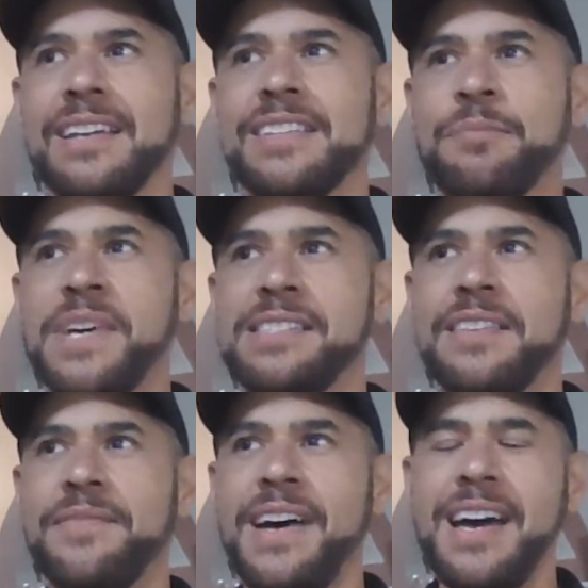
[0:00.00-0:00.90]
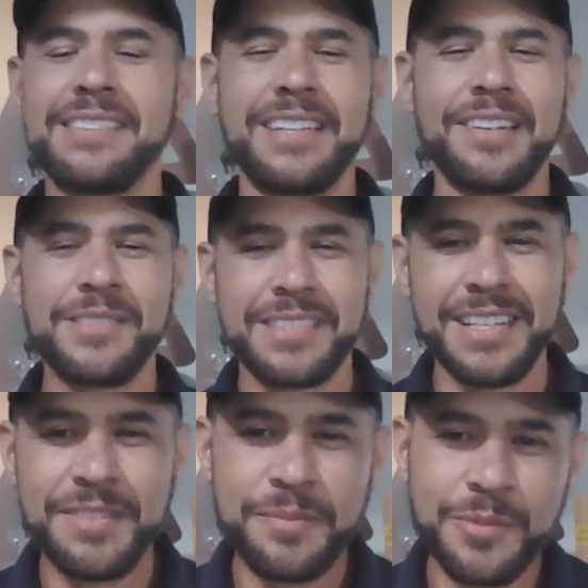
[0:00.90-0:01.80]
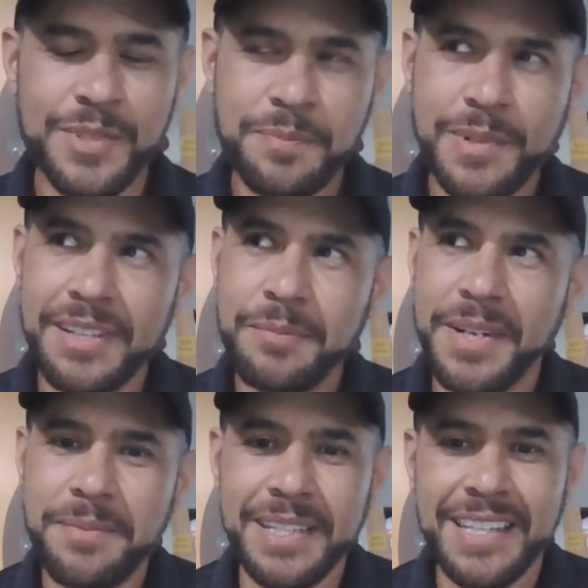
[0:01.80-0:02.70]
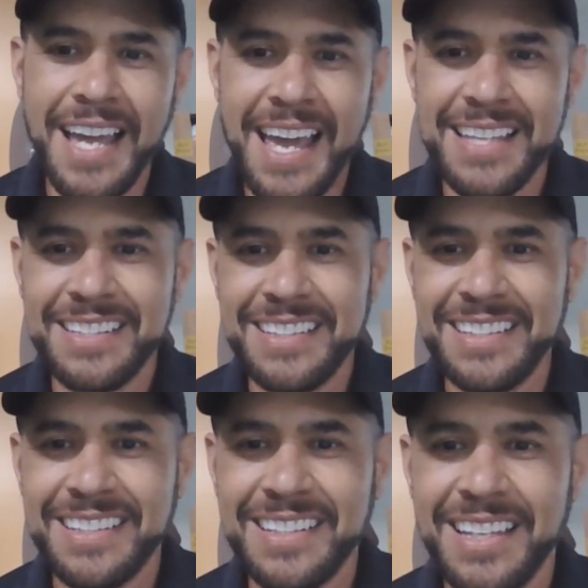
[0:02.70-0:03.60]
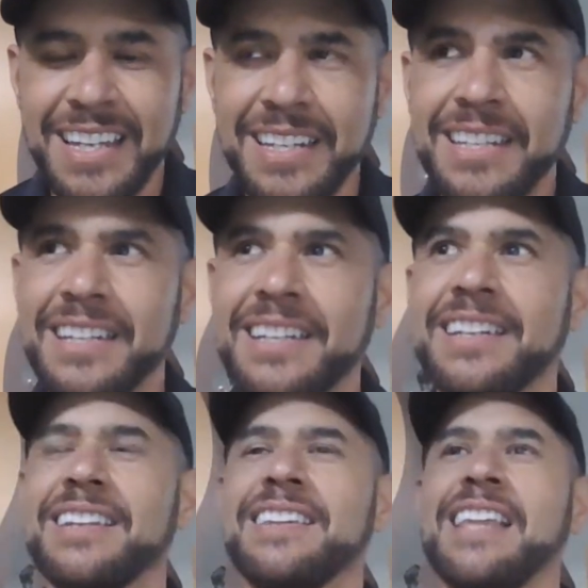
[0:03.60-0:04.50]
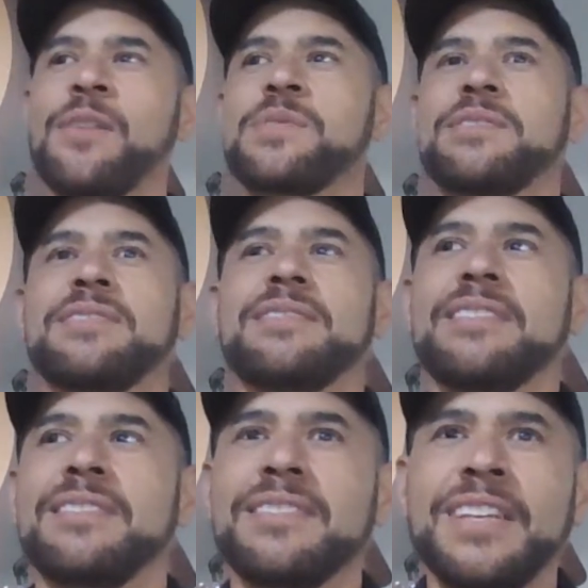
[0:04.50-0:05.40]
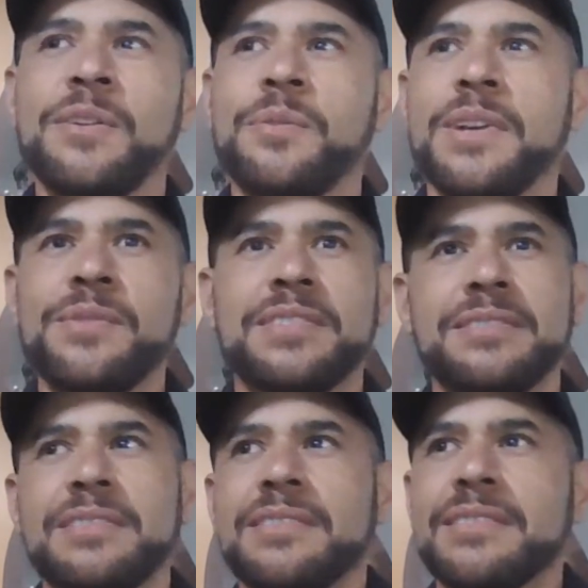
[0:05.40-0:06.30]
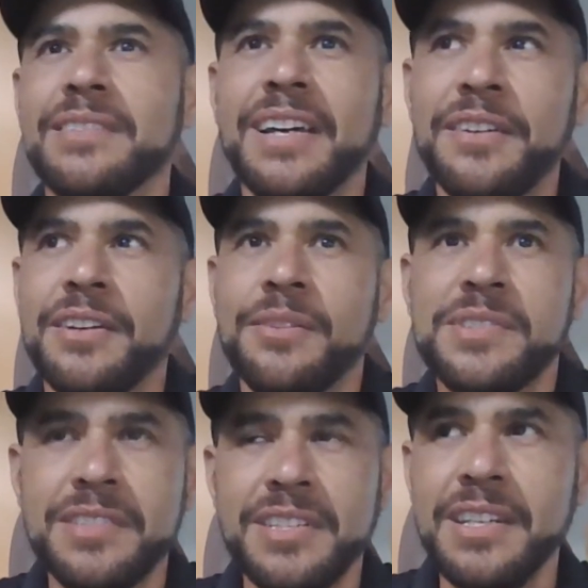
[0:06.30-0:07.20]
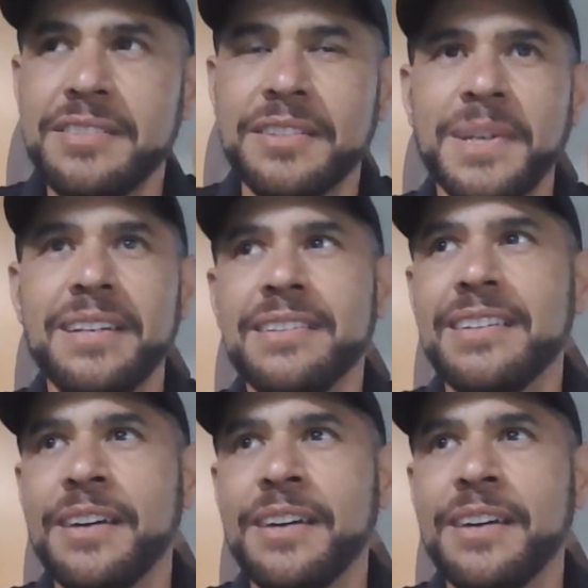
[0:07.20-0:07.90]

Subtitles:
The best advice that I was given was probably by my dad. And that was, when I was, I don't know, I was a teenager, man.